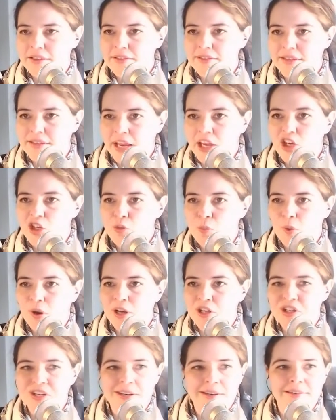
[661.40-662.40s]

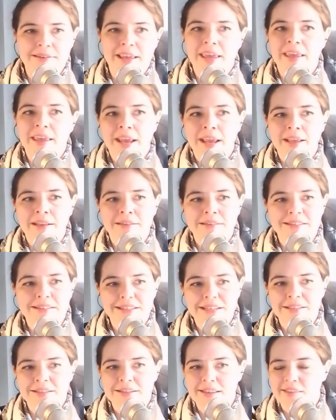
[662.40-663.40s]
sagebrush, it dead ends
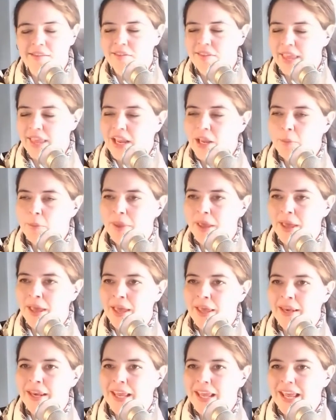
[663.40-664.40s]
into the lake
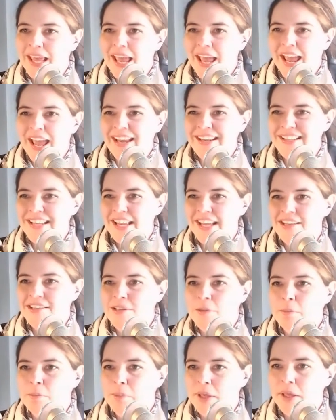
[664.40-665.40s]
bed and takes
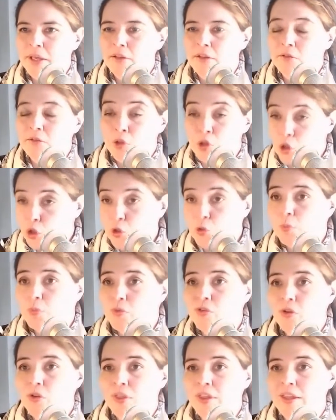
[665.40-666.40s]
a big loop
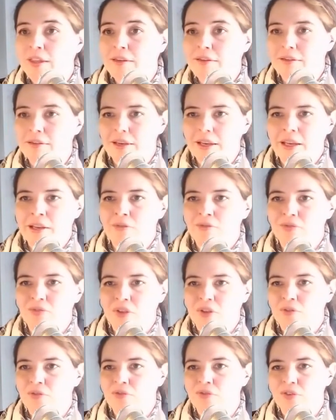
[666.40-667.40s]
so that
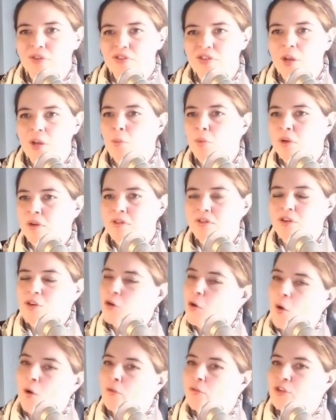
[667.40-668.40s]
if for some reason
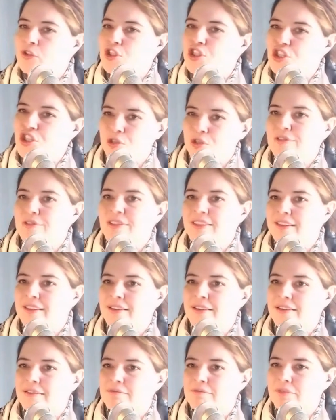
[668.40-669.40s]
you overshoot
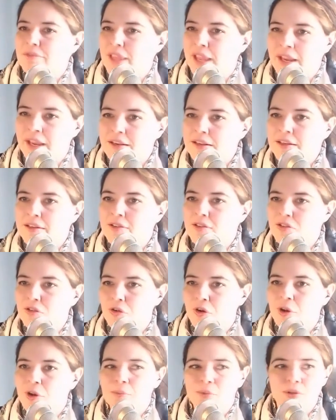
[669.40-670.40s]
the landing
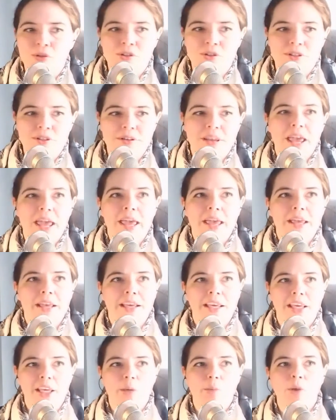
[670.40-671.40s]
strip, you just
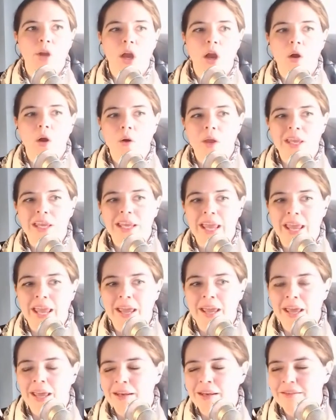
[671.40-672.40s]
keep going
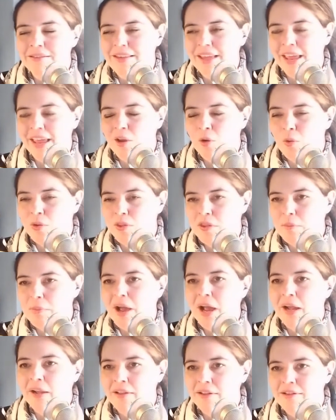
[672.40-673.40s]
and take what the
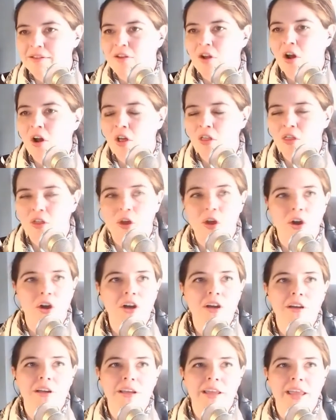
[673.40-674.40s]
pilots call the
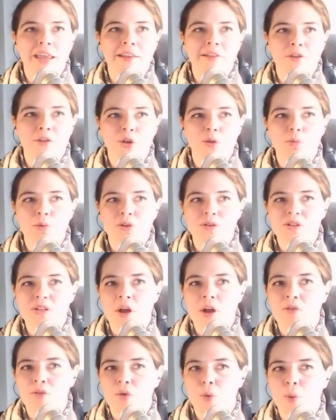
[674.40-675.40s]
hook and loop
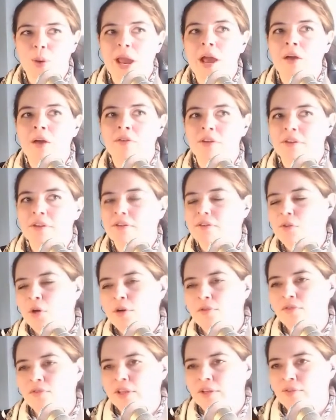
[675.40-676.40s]
yourself around and
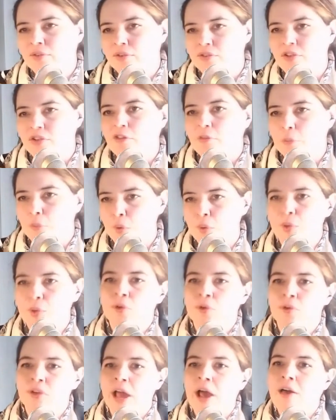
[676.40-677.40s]
sort of leave yourself
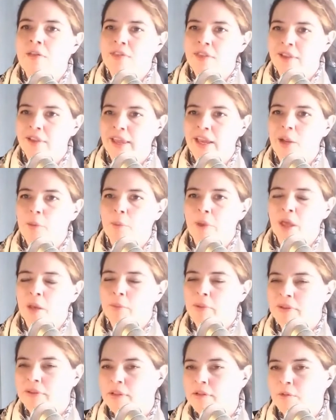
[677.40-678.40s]
marooned out in the lake bed,
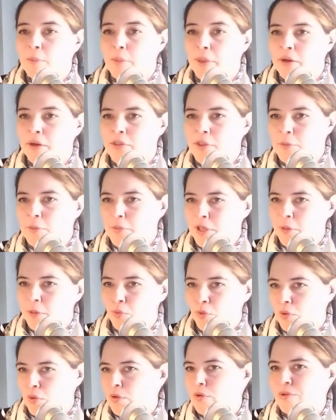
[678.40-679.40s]
but that's better than being
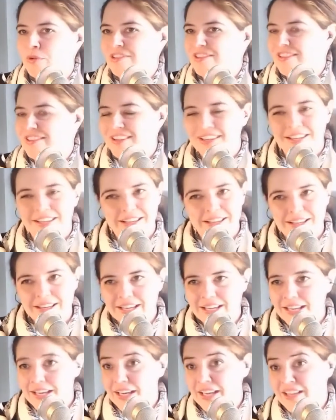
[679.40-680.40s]
marooned
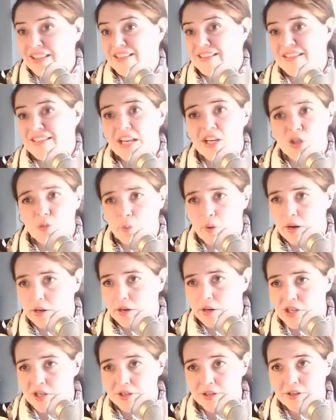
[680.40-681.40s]
in the sagebrush.